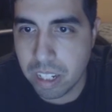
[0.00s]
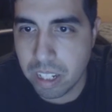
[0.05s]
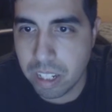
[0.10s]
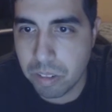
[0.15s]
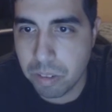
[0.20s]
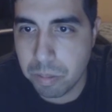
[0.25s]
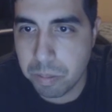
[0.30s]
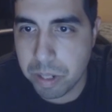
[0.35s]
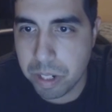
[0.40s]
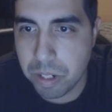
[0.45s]

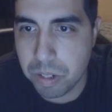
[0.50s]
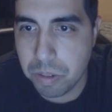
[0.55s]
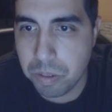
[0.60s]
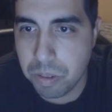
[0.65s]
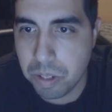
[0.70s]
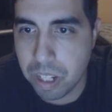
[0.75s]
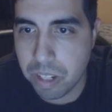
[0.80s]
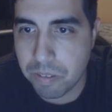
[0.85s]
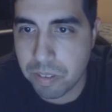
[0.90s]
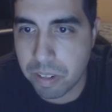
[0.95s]
thought there would be
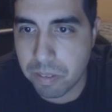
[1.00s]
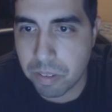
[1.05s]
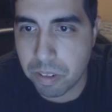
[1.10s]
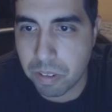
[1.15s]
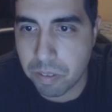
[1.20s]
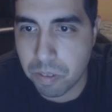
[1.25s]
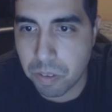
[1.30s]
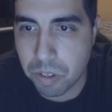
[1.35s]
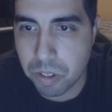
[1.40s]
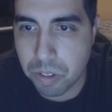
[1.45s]
two left
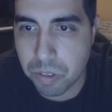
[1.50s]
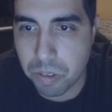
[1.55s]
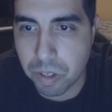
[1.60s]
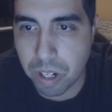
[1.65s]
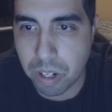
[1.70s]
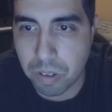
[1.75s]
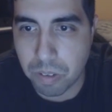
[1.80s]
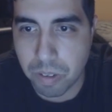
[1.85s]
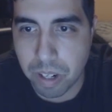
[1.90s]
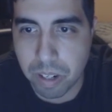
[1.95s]
after the first
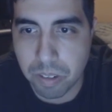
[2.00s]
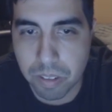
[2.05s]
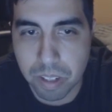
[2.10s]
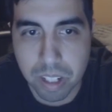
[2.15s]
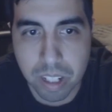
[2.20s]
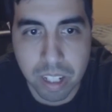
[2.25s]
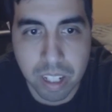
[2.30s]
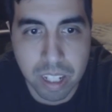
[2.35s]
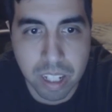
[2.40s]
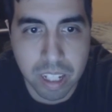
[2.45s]
trial
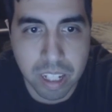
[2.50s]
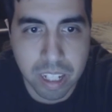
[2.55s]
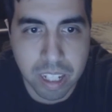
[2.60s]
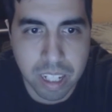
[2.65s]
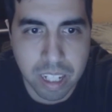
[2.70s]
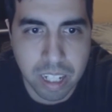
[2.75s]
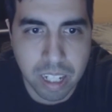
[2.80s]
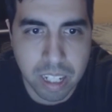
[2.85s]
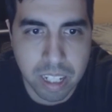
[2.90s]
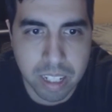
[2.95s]
round.
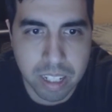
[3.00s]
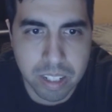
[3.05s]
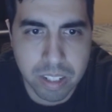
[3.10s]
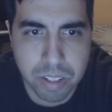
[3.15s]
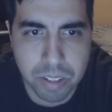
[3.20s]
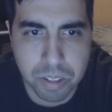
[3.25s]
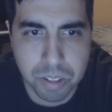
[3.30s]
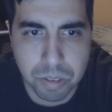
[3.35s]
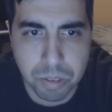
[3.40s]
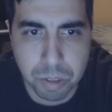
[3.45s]

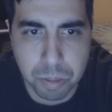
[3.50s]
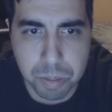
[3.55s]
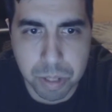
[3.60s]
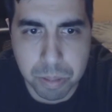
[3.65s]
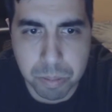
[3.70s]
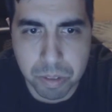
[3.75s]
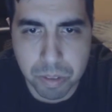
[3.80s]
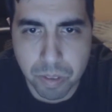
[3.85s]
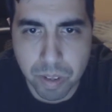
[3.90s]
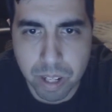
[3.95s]
This year's
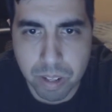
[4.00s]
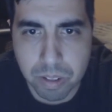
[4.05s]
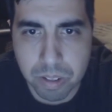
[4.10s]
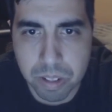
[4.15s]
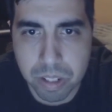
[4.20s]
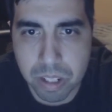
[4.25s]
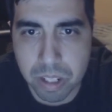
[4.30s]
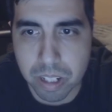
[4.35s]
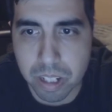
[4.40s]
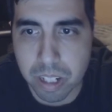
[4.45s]
group seems
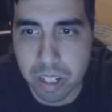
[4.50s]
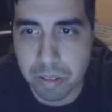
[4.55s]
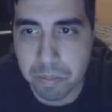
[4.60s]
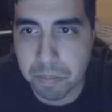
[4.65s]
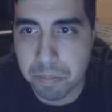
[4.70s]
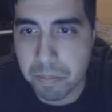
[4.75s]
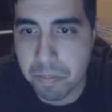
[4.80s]
rather good.